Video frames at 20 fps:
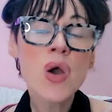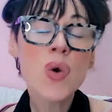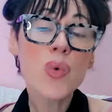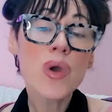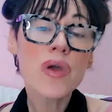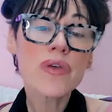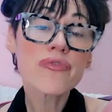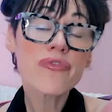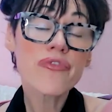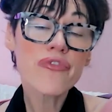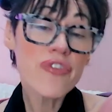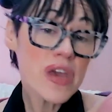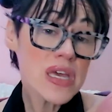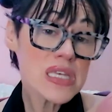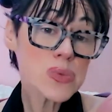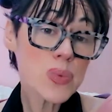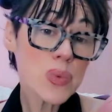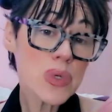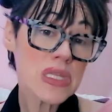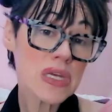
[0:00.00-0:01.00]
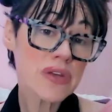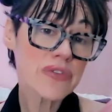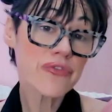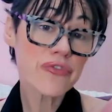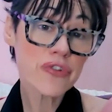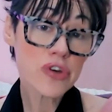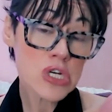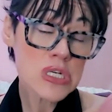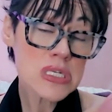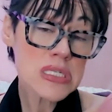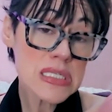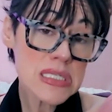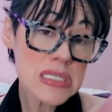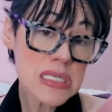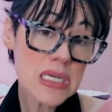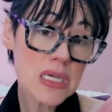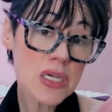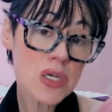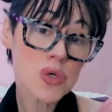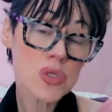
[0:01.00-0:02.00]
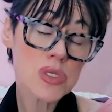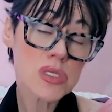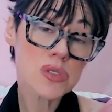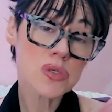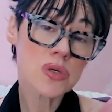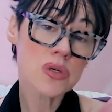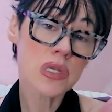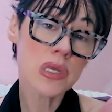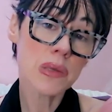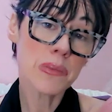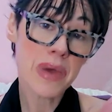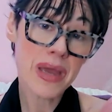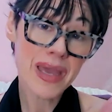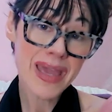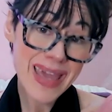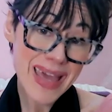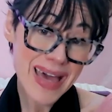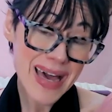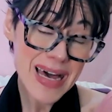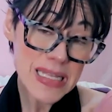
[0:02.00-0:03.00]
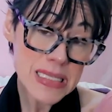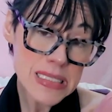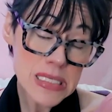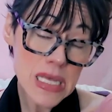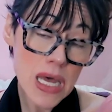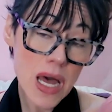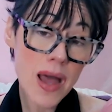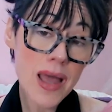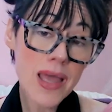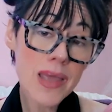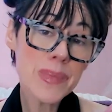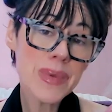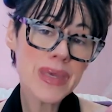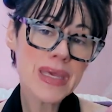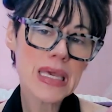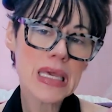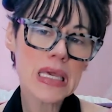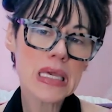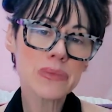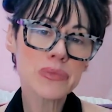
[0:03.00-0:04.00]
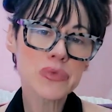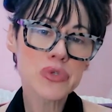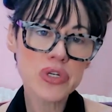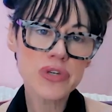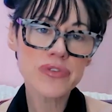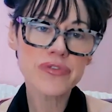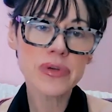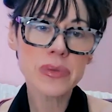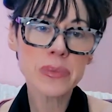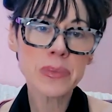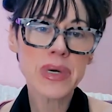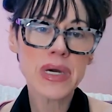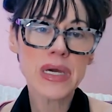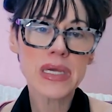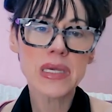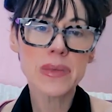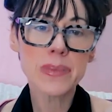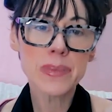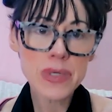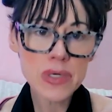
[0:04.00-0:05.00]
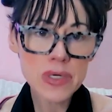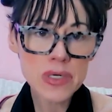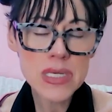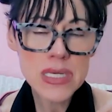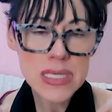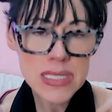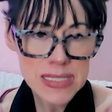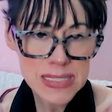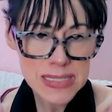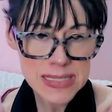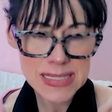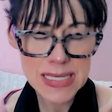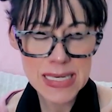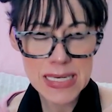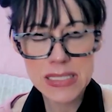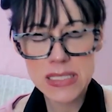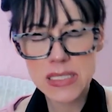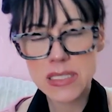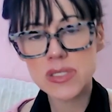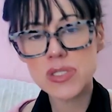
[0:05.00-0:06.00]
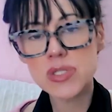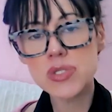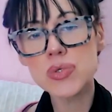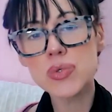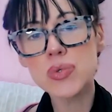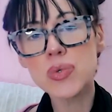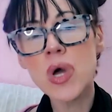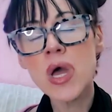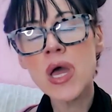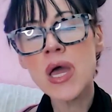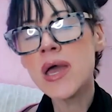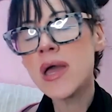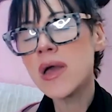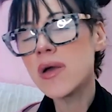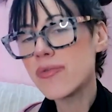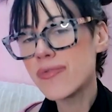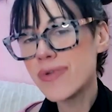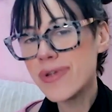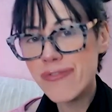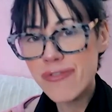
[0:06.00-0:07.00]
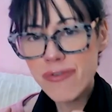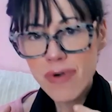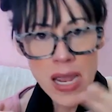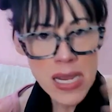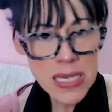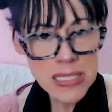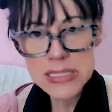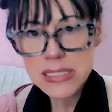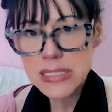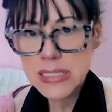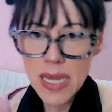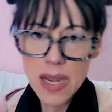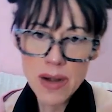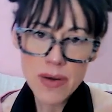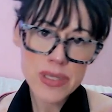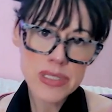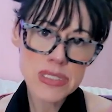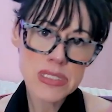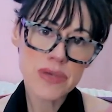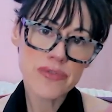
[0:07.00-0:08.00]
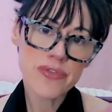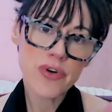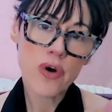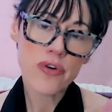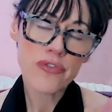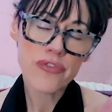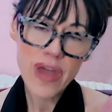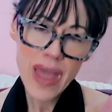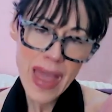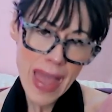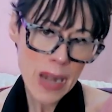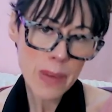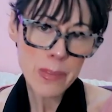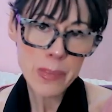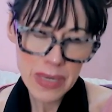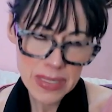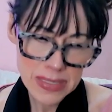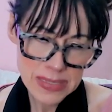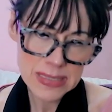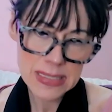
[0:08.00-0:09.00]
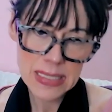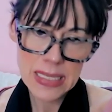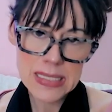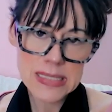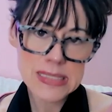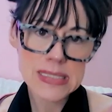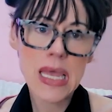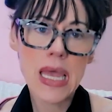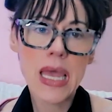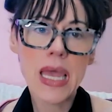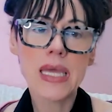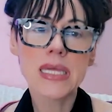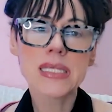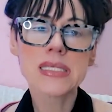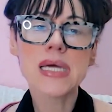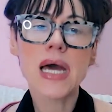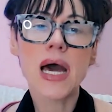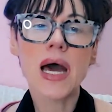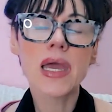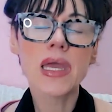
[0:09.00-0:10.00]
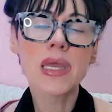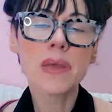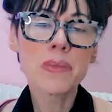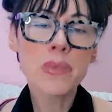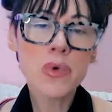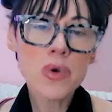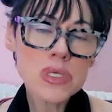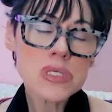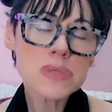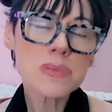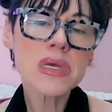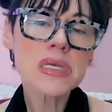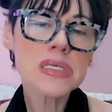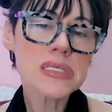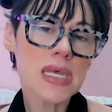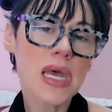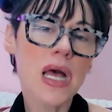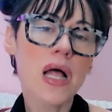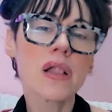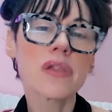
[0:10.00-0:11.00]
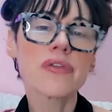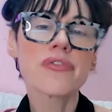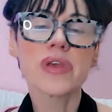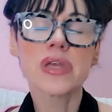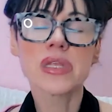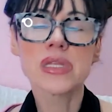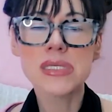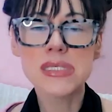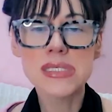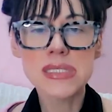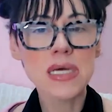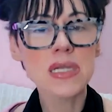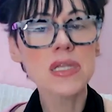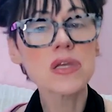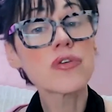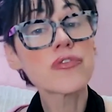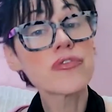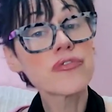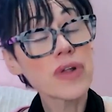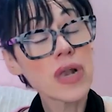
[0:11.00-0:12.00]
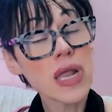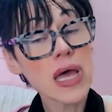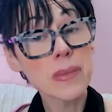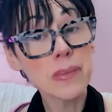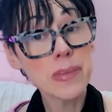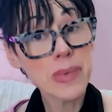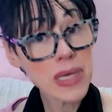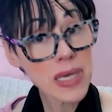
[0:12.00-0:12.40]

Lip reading: When faced with adversity concerning my cats, I became driven by a burning desire to rewrite the narrative of help. And I immersed myself in the study of feline